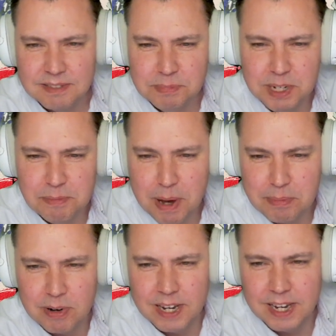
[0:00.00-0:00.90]
Bit of
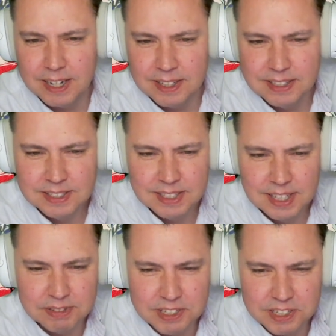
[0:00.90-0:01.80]
paprika.
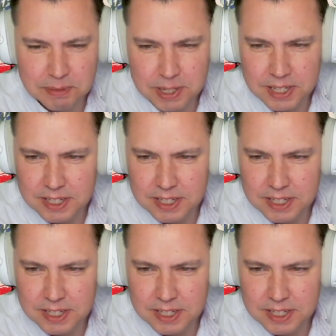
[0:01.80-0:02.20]
Lovely jubbly.